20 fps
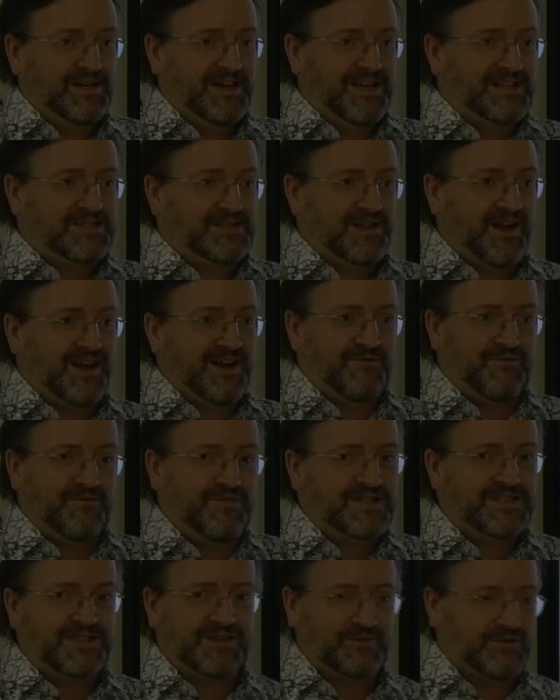It's not a
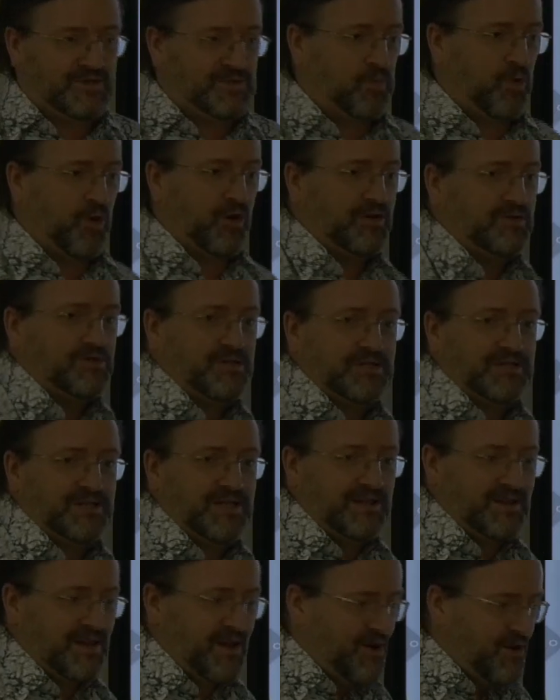physical sport. You just
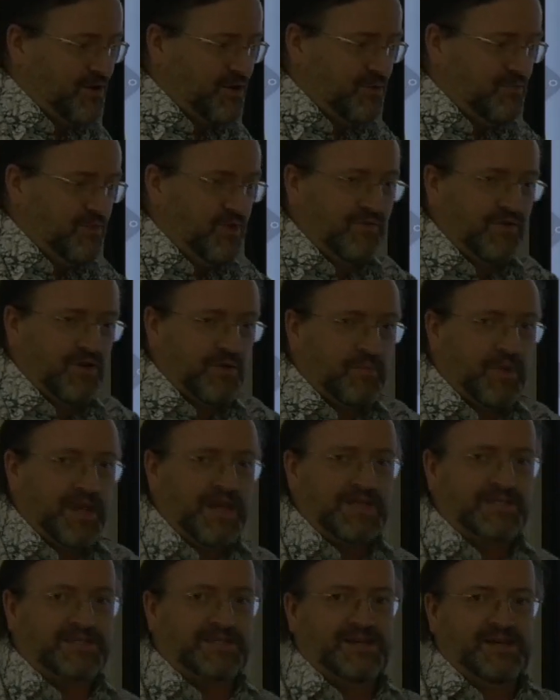sit there and you move your
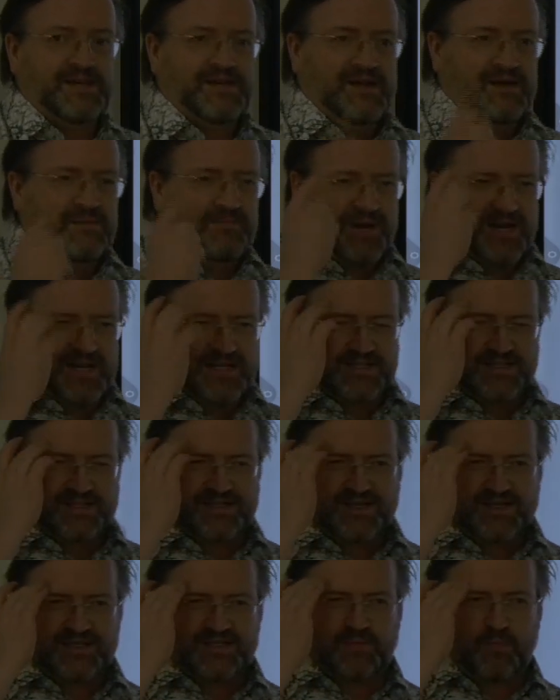piece. But
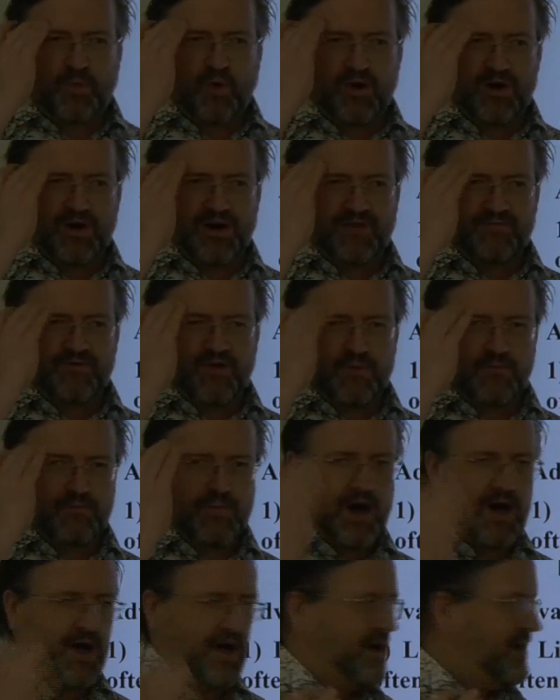it's a sport of your
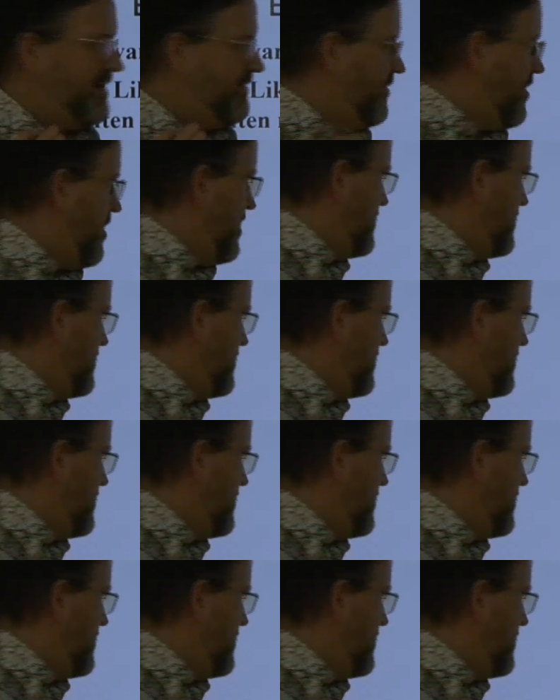mind, of